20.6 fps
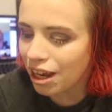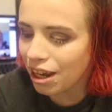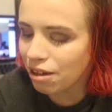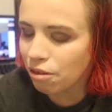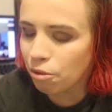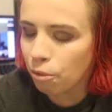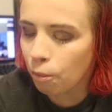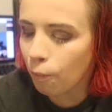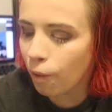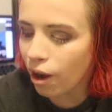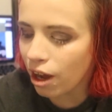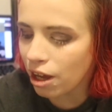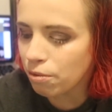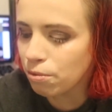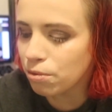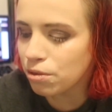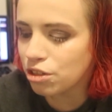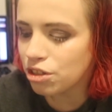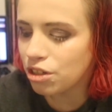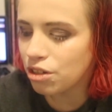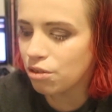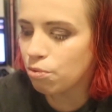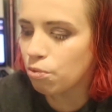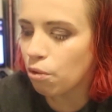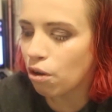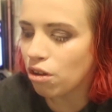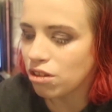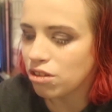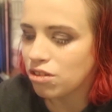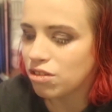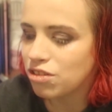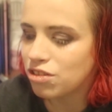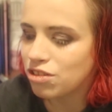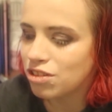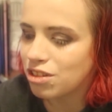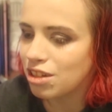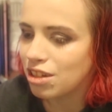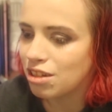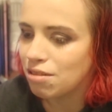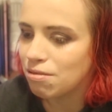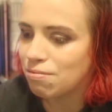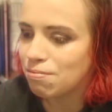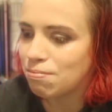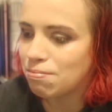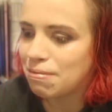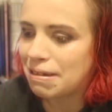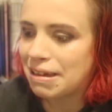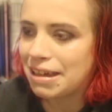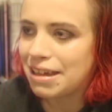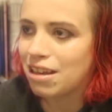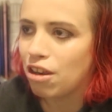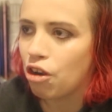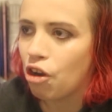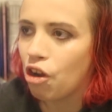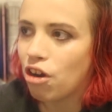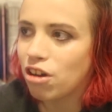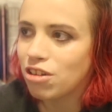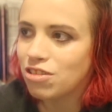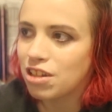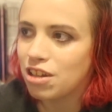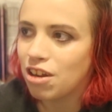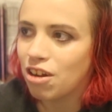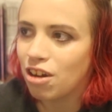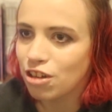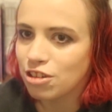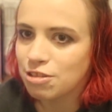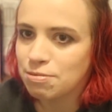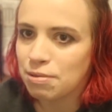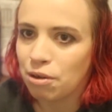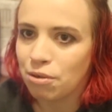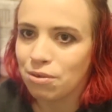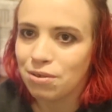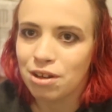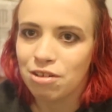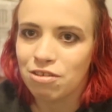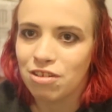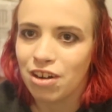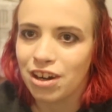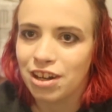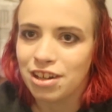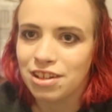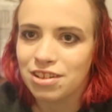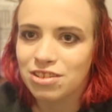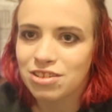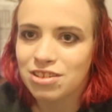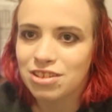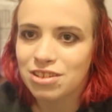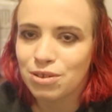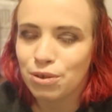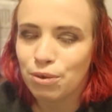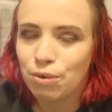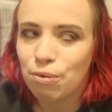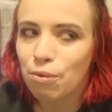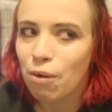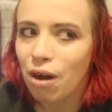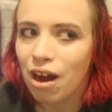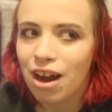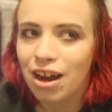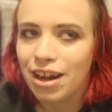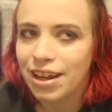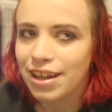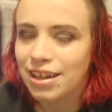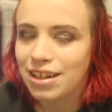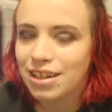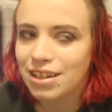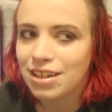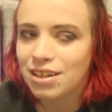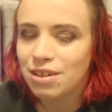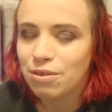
Like, why would you want to be locked in a hospital with no rights? Why?